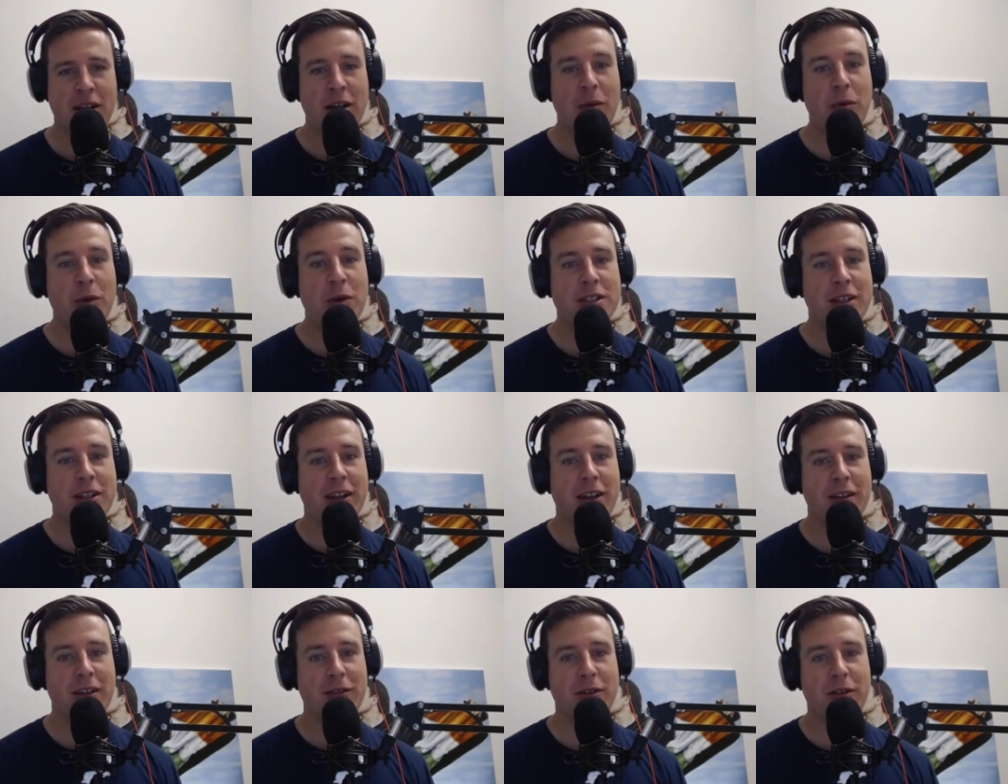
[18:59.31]
a what's in
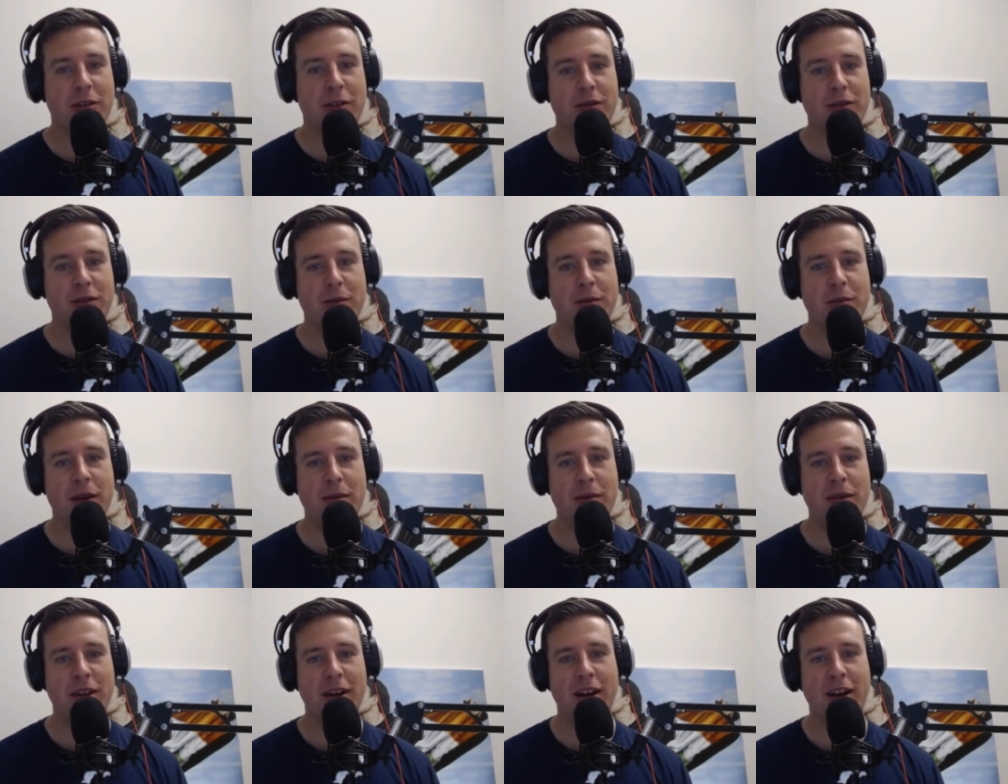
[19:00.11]
it for for
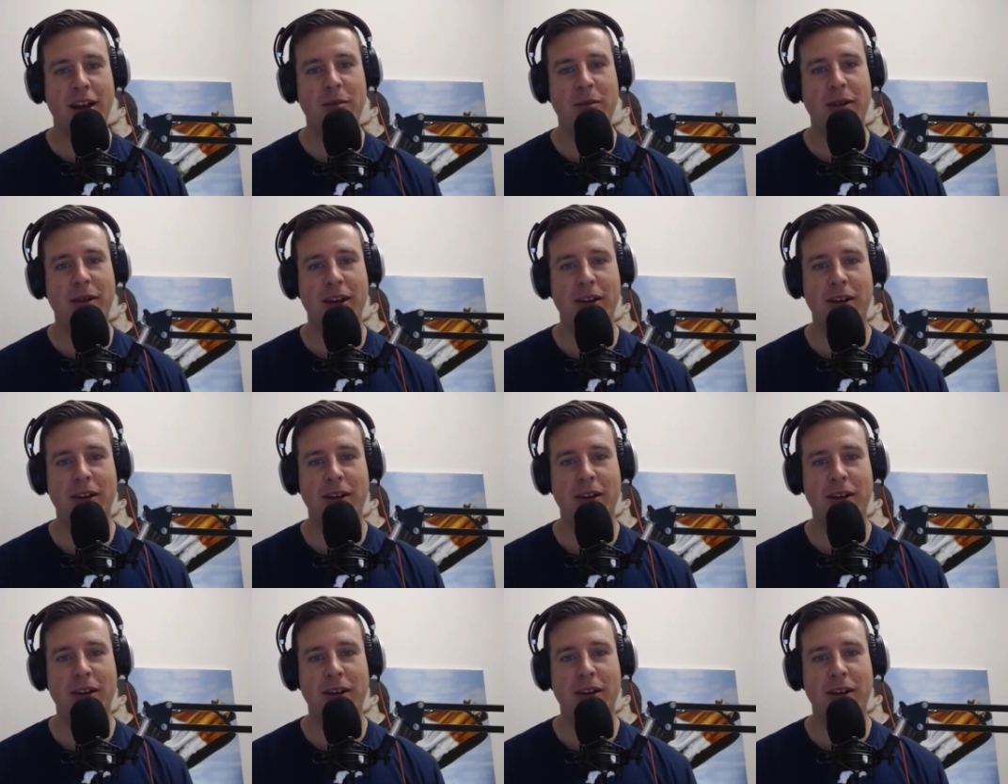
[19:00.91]
people that are helping out.